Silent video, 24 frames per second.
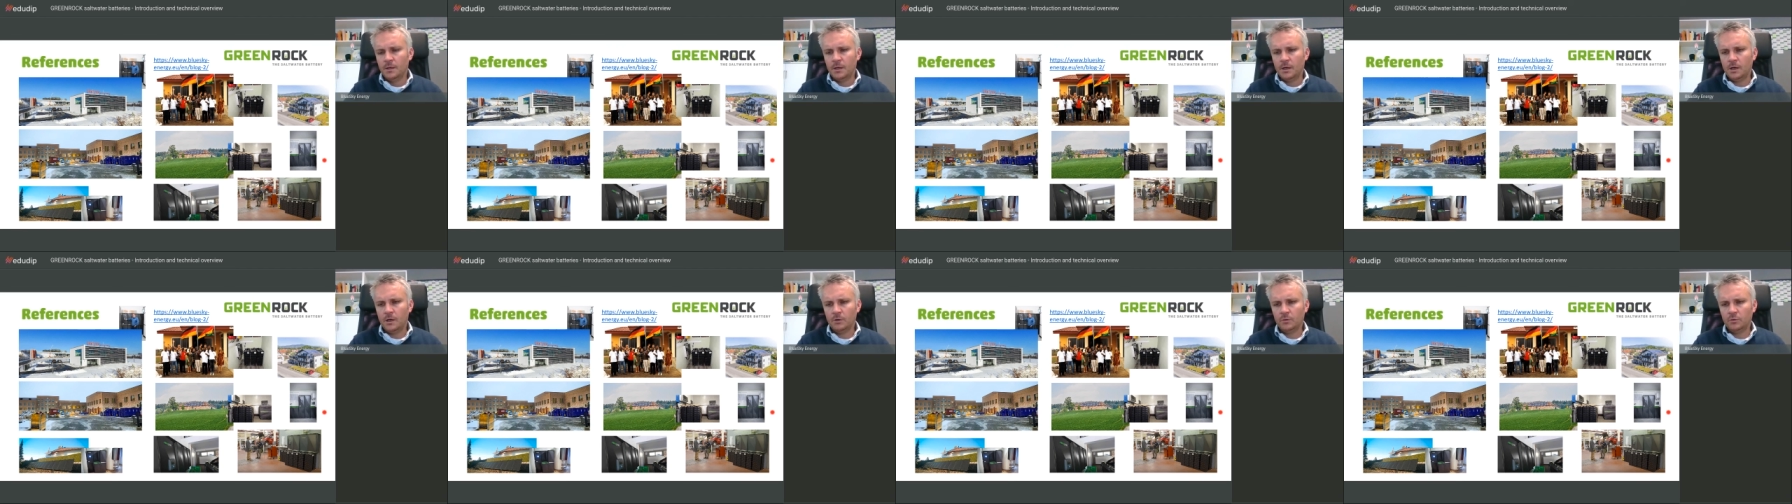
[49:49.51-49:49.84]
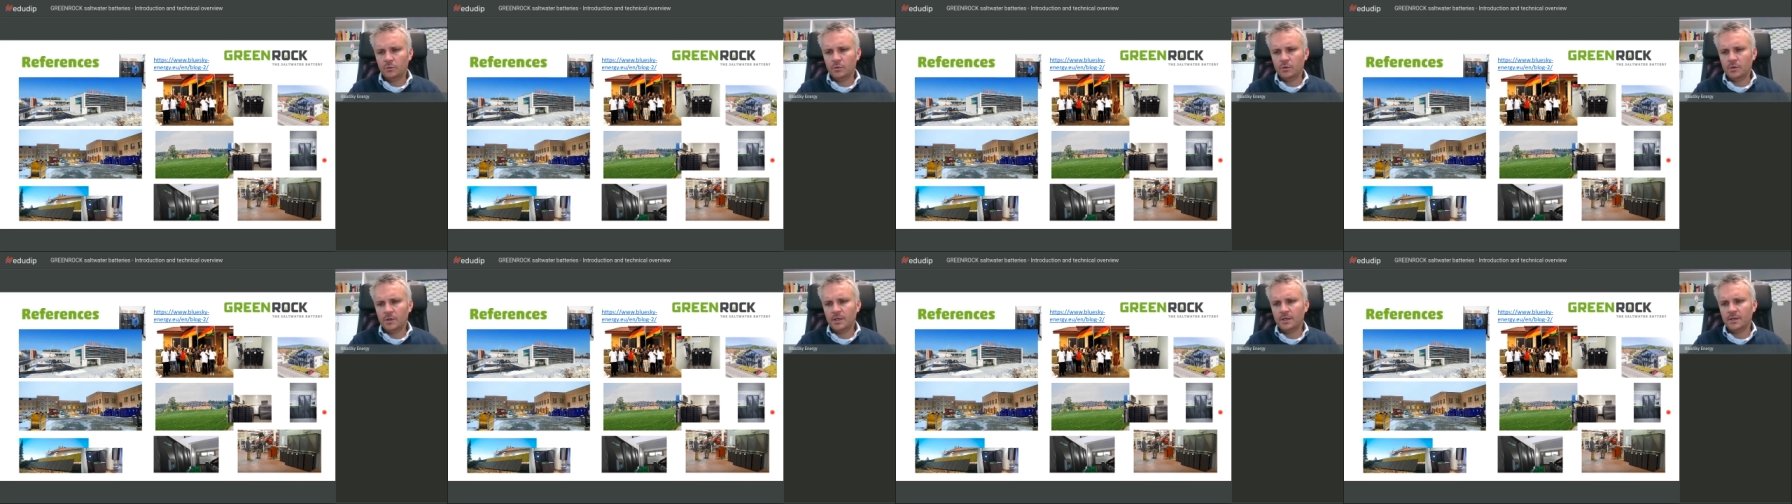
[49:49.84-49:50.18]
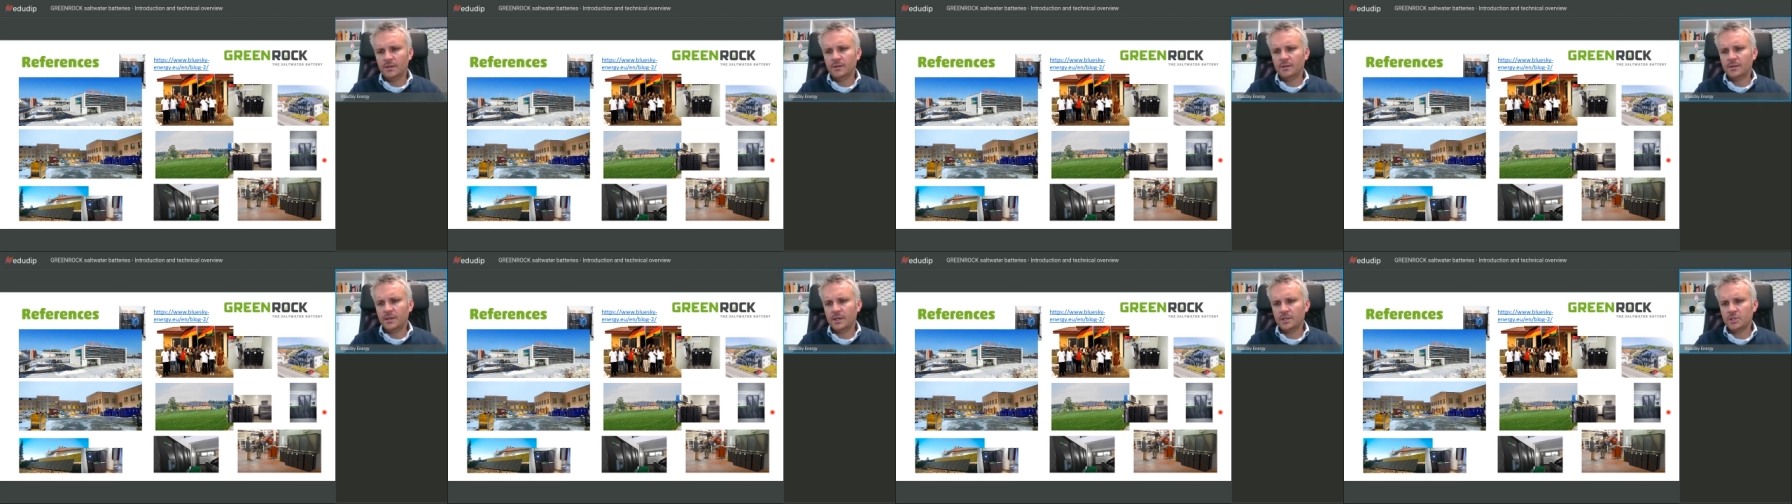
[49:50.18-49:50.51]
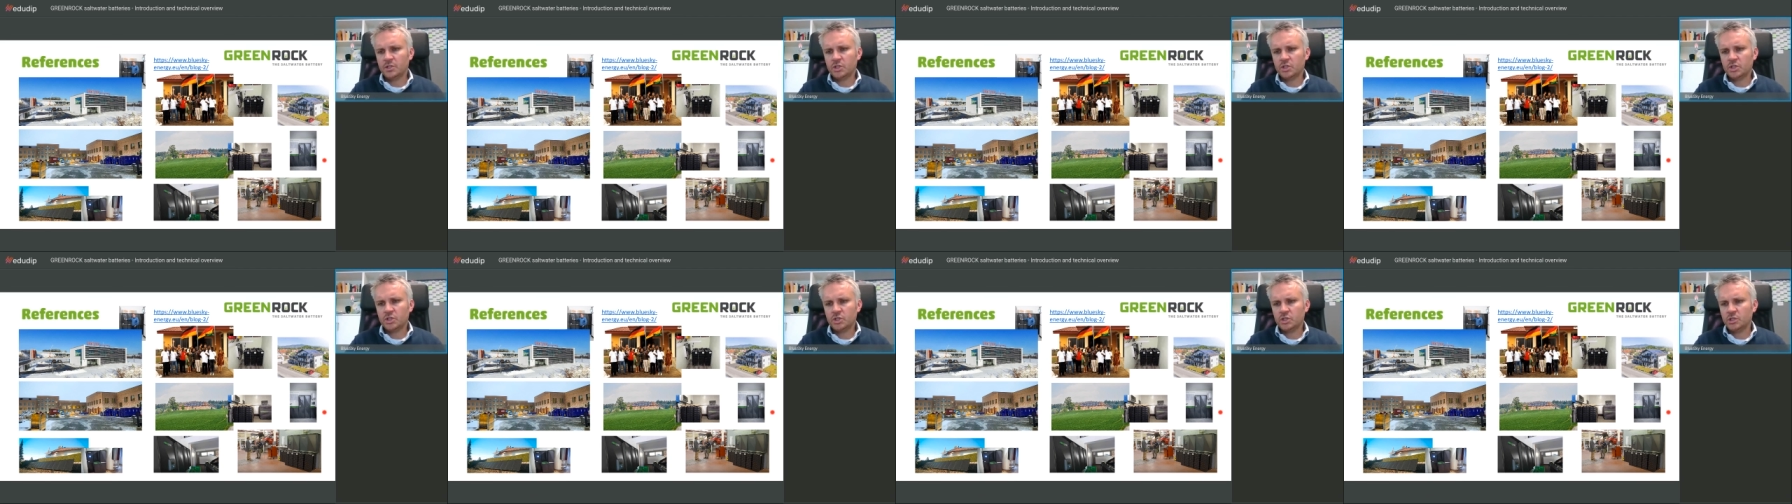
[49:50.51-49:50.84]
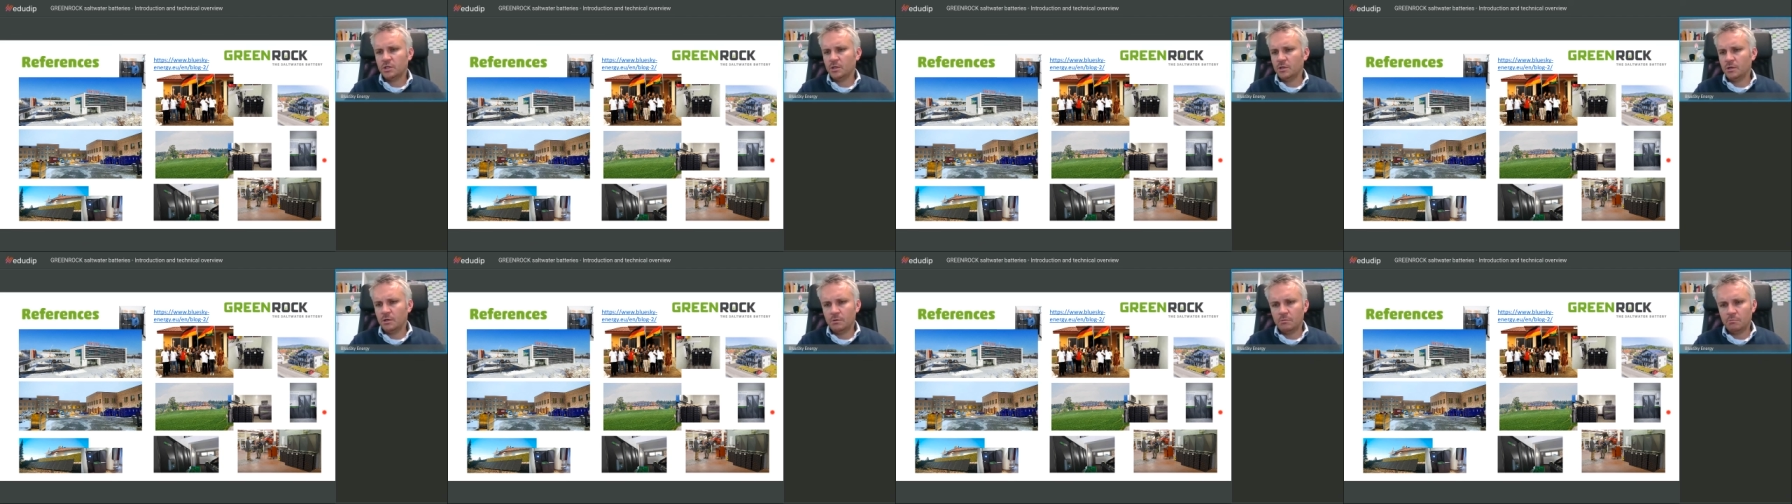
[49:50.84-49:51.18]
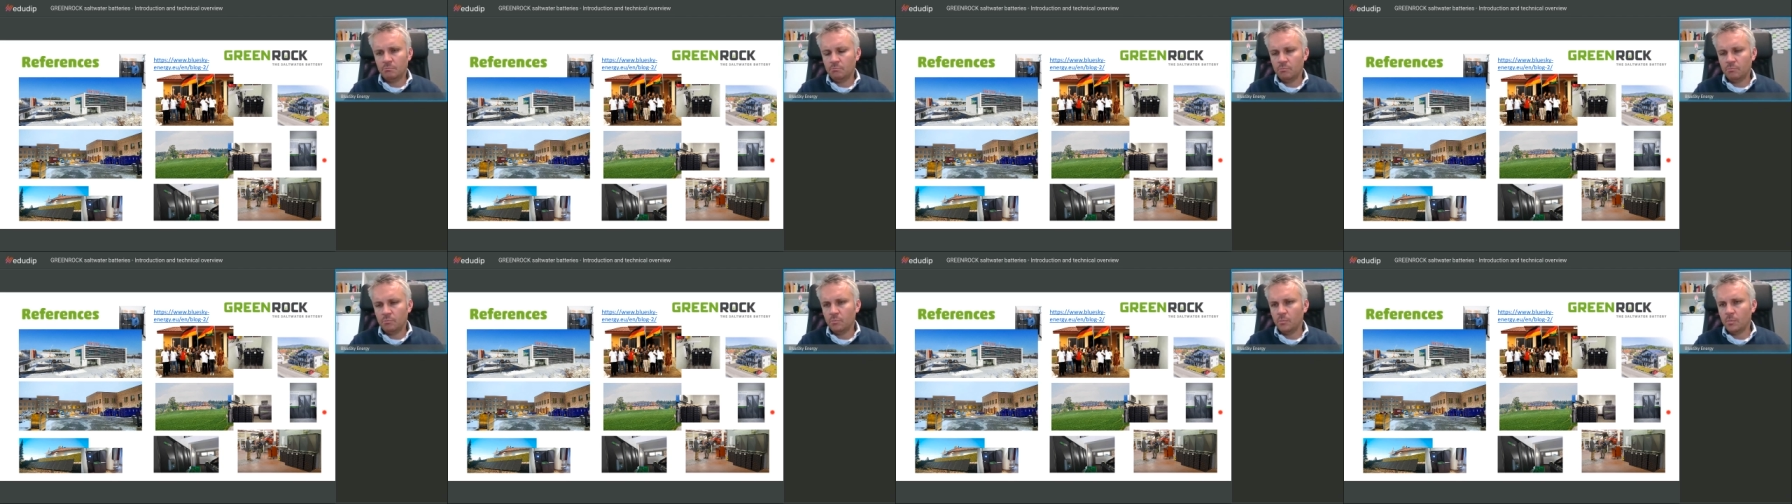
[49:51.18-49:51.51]
will send out the contact
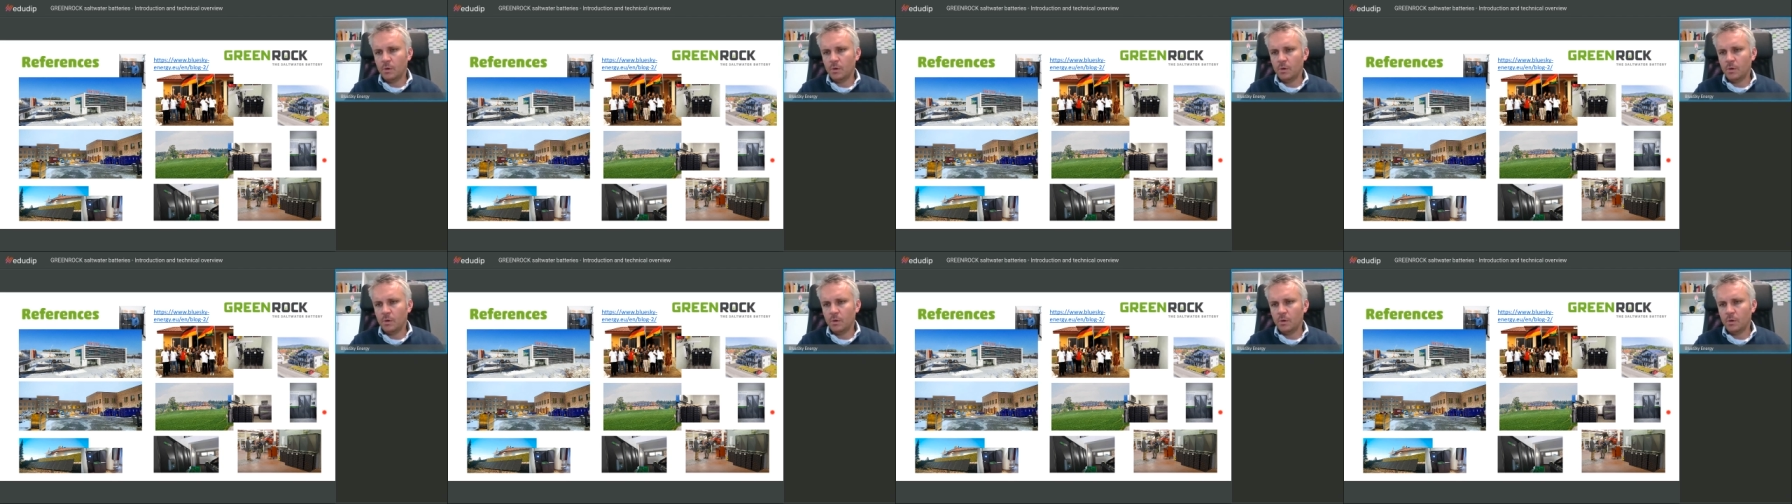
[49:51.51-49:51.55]
details of